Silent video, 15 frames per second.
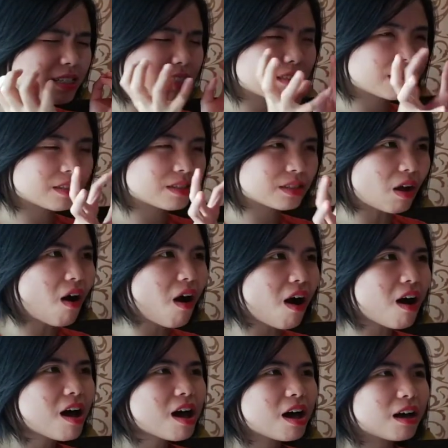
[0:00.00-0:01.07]

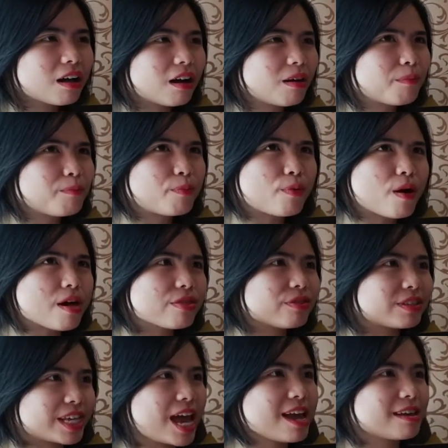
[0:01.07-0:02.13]
saw a
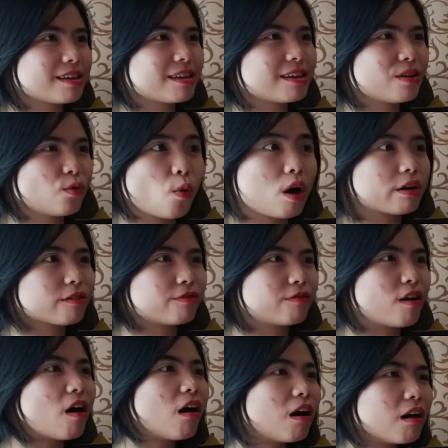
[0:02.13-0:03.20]
breathtaking
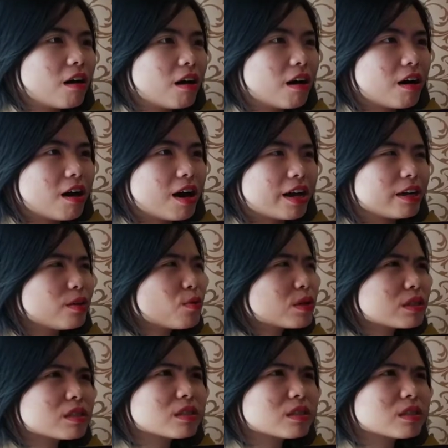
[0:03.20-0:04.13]
waterfall, and it was